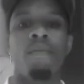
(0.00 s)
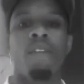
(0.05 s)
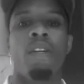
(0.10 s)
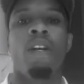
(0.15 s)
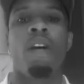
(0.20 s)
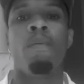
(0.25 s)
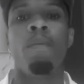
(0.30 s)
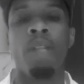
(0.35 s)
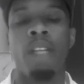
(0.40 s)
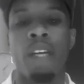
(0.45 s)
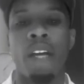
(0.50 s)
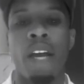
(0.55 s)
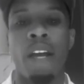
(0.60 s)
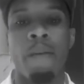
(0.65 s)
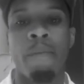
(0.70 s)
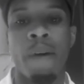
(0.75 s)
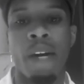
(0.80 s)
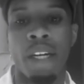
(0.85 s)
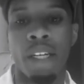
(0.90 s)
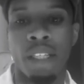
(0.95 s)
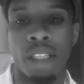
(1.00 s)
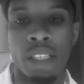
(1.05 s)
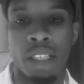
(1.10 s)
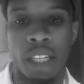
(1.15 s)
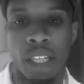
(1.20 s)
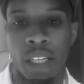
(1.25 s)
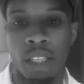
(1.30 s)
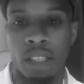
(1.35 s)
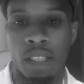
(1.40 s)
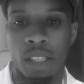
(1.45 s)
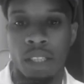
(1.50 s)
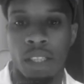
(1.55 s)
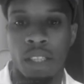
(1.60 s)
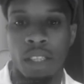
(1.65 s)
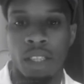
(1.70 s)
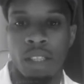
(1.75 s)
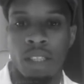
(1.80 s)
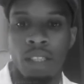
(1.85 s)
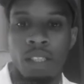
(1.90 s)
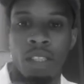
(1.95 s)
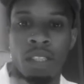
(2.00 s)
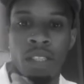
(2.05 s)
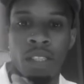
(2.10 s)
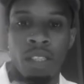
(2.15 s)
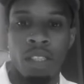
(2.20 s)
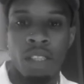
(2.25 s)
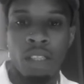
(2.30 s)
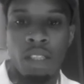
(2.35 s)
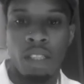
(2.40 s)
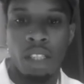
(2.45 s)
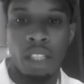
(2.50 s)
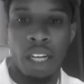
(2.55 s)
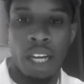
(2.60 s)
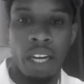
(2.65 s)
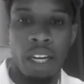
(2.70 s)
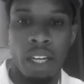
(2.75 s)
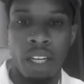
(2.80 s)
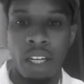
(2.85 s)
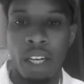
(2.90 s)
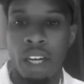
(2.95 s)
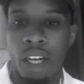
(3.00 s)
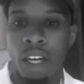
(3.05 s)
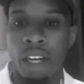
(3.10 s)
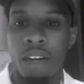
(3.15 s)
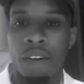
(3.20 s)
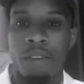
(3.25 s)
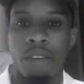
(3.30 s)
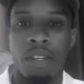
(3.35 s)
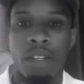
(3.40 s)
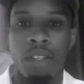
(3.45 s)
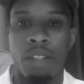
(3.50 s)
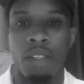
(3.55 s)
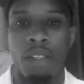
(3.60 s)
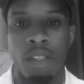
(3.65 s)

I'm gonna give everybody a second to get in here, and